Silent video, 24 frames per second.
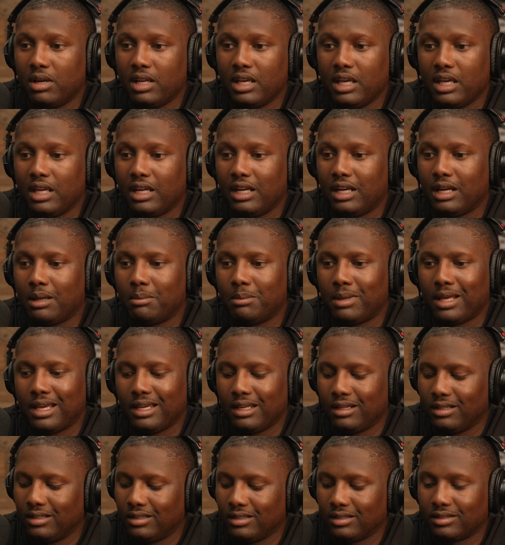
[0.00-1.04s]
playing, and I'm
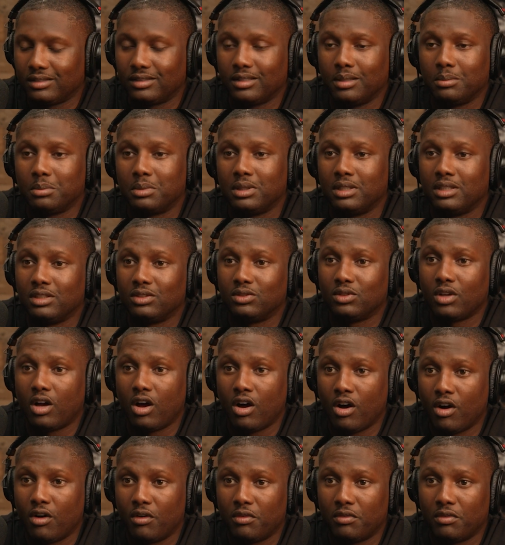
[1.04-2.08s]
like, look, something is
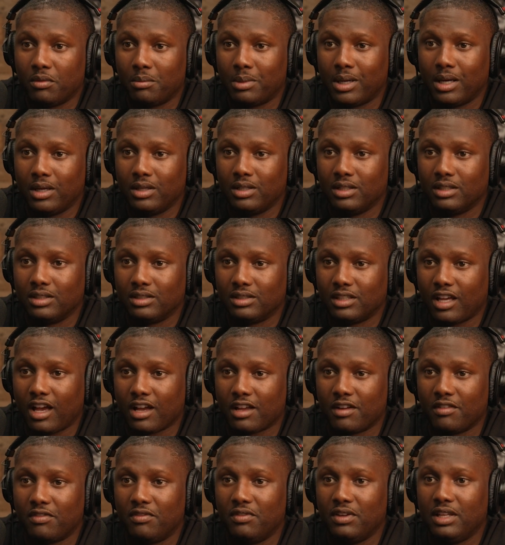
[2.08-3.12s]
off about this. I
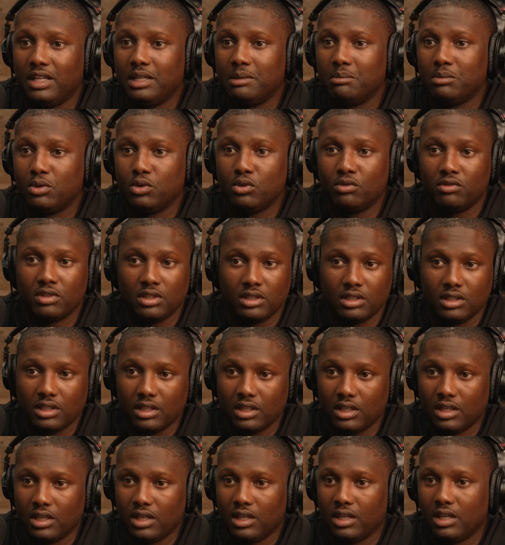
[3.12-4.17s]
could feel it moving.
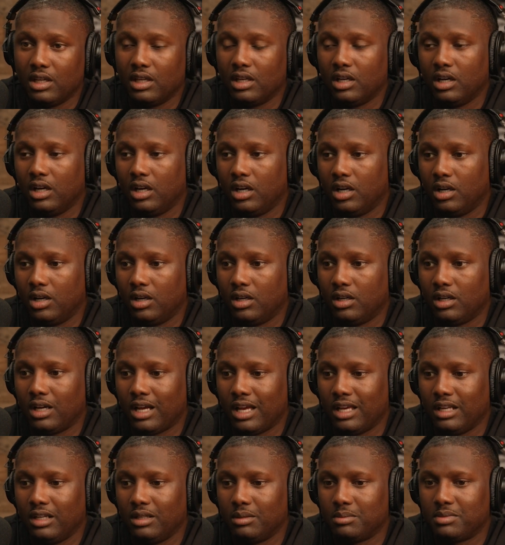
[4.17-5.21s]

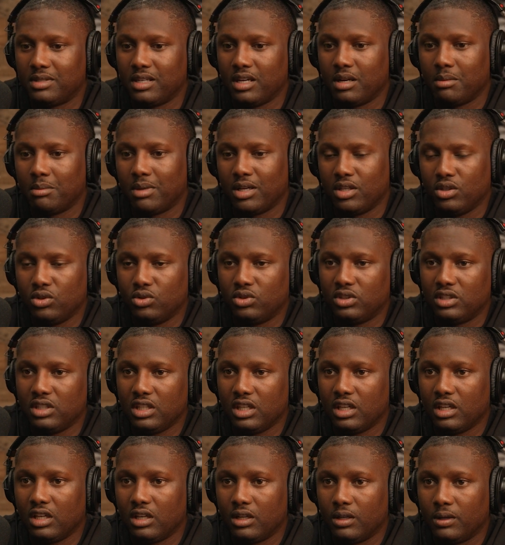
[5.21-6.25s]
I ended up tearing my
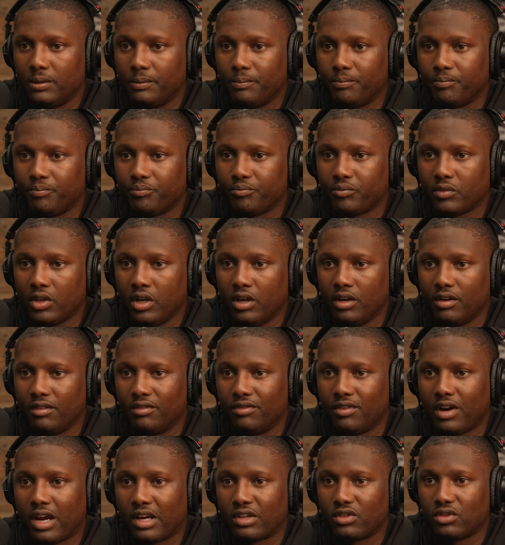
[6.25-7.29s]
UCL,
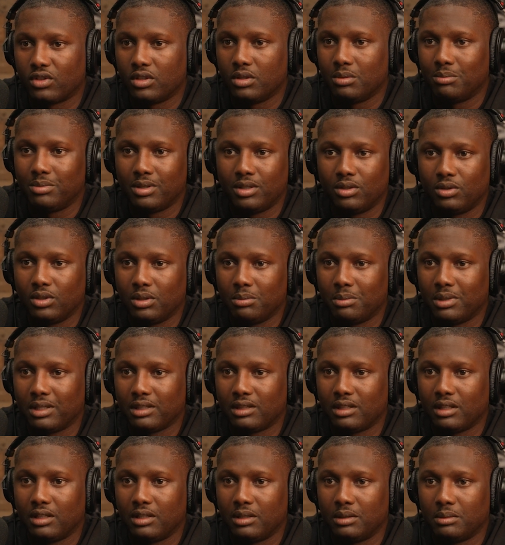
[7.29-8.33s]
fracturing the bone in my
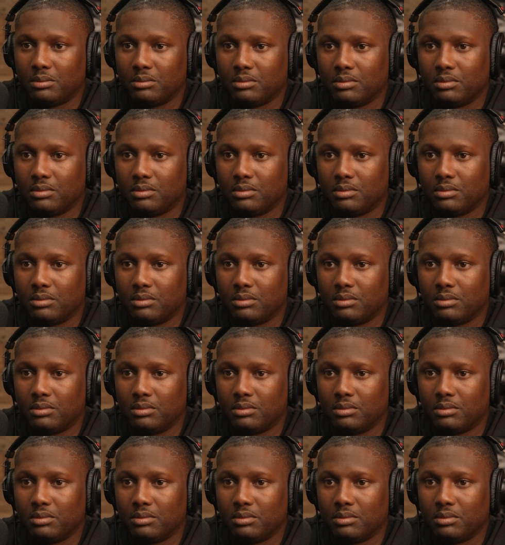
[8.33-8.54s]
thumb.